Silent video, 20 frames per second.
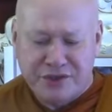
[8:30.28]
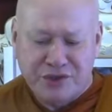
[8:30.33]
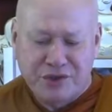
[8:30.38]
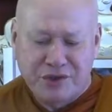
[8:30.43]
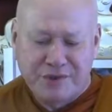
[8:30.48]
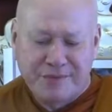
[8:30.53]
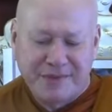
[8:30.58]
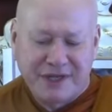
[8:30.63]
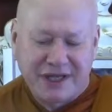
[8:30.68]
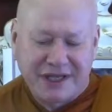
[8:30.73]

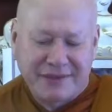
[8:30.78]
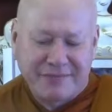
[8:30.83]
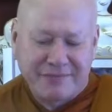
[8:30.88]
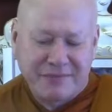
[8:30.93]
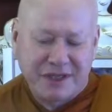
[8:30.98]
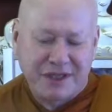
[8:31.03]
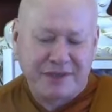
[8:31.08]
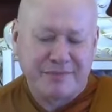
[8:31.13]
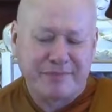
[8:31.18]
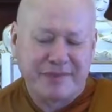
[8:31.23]
your mind
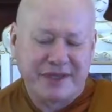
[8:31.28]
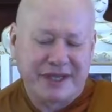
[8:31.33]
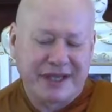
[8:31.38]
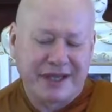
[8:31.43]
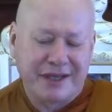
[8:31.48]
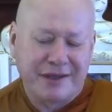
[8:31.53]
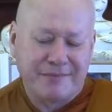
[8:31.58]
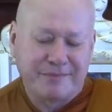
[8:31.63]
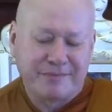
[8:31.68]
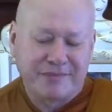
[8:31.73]
might
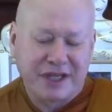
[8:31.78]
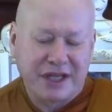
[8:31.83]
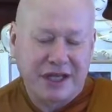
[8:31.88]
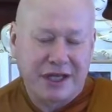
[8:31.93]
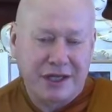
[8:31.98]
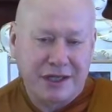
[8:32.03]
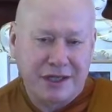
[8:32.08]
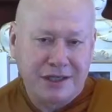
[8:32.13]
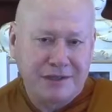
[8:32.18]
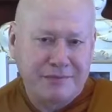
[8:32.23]
become
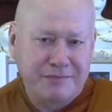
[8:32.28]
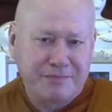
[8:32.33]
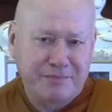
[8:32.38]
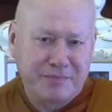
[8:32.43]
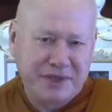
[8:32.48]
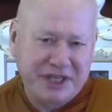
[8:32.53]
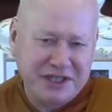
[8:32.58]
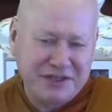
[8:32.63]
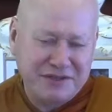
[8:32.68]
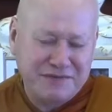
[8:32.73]
calm,
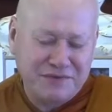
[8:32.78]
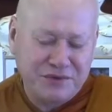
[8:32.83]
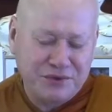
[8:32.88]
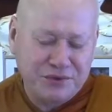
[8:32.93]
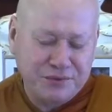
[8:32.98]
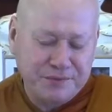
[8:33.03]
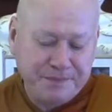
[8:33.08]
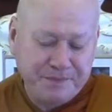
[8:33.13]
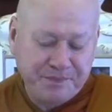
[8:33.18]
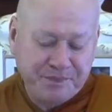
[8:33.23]

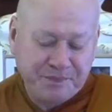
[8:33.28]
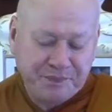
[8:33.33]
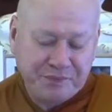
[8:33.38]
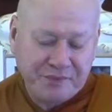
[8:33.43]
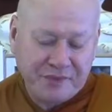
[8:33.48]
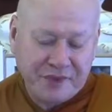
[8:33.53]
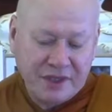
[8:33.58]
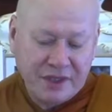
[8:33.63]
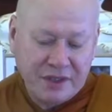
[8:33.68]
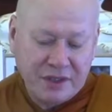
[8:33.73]
peaceful,
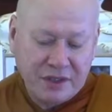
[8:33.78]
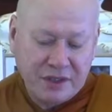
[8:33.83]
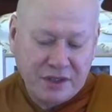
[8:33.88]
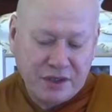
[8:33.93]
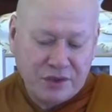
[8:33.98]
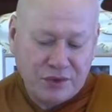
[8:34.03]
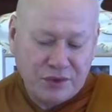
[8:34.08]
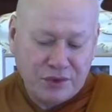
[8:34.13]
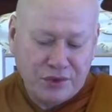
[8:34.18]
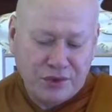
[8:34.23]

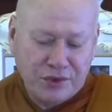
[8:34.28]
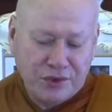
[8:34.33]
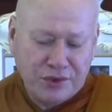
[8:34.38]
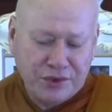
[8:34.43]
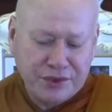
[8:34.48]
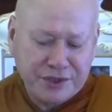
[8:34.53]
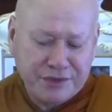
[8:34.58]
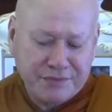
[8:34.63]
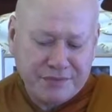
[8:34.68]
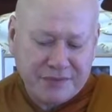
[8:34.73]

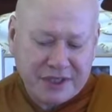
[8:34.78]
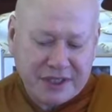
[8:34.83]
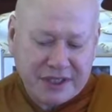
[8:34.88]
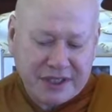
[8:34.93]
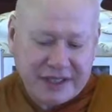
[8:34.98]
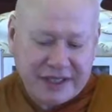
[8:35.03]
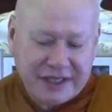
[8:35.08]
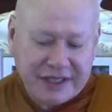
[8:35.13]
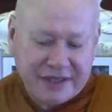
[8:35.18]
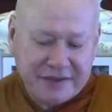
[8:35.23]
or you
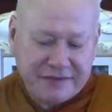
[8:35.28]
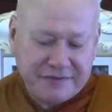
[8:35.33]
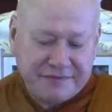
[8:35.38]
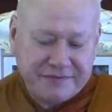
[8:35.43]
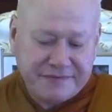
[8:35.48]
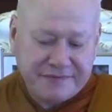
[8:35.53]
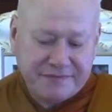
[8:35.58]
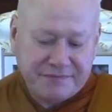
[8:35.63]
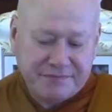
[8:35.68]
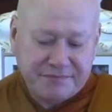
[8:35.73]
might
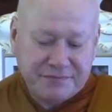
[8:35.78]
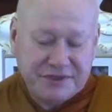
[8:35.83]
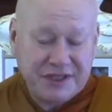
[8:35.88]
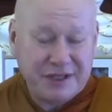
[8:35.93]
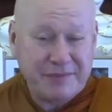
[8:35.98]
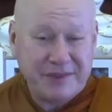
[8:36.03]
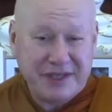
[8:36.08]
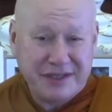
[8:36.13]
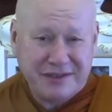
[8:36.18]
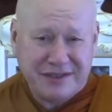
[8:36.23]
have
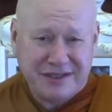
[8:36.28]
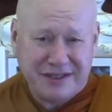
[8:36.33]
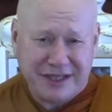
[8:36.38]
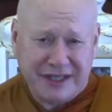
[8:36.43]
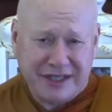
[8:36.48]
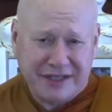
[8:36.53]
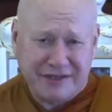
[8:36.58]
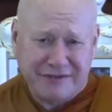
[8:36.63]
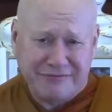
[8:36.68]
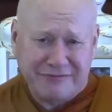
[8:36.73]
some
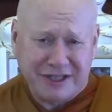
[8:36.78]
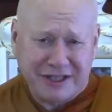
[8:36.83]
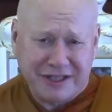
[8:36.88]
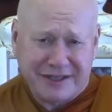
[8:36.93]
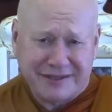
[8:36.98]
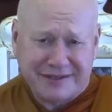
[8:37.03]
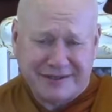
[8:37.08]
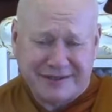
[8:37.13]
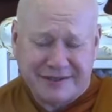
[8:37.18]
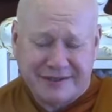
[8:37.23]
insight
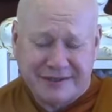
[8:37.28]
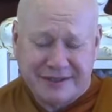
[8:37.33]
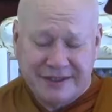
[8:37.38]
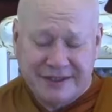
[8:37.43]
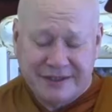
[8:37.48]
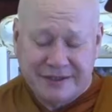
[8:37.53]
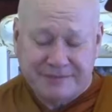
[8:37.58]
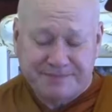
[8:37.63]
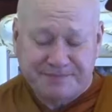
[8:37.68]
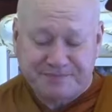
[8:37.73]
arise.
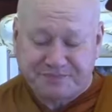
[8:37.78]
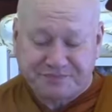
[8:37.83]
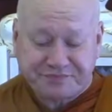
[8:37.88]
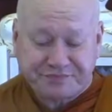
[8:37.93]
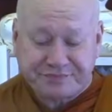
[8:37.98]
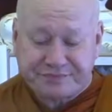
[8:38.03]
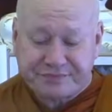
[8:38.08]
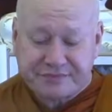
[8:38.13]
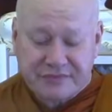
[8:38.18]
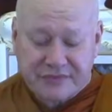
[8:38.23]

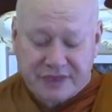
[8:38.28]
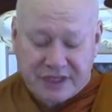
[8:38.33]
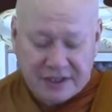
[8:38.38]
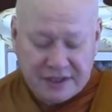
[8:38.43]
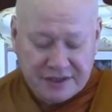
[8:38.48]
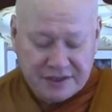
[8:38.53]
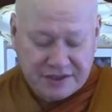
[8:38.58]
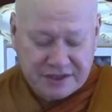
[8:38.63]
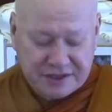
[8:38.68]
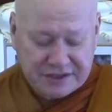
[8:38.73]

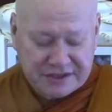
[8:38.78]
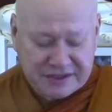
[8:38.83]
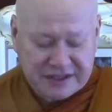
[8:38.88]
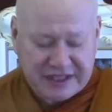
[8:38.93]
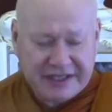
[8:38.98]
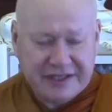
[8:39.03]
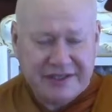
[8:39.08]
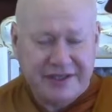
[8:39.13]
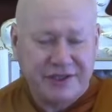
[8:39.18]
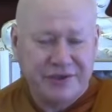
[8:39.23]
Just
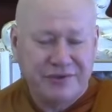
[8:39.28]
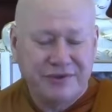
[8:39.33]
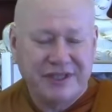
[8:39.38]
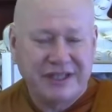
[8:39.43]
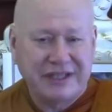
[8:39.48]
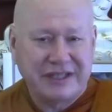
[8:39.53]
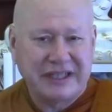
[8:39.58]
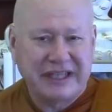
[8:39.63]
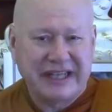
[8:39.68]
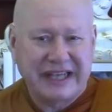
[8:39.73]
see that you
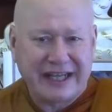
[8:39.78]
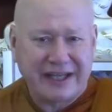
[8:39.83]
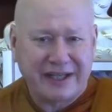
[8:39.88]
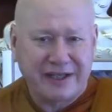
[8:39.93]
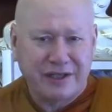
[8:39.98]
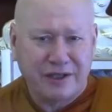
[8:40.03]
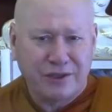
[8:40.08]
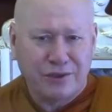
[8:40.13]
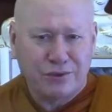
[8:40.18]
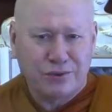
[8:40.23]
need to let
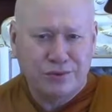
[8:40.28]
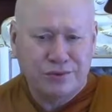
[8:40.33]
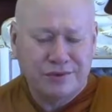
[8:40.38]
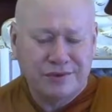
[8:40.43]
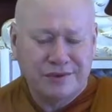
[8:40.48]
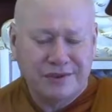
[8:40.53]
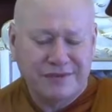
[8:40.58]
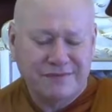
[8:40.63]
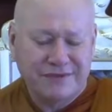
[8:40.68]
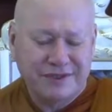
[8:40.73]
go
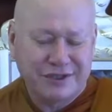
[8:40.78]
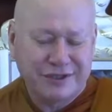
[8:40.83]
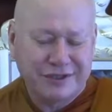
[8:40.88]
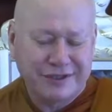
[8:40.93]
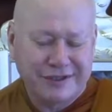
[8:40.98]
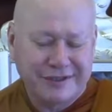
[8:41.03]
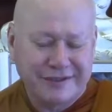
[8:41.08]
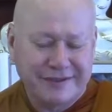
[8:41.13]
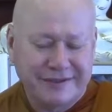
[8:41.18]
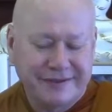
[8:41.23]
of a
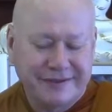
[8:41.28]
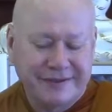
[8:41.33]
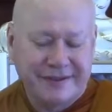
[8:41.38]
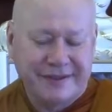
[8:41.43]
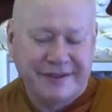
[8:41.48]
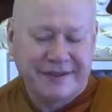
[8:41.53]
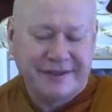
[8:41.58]
certain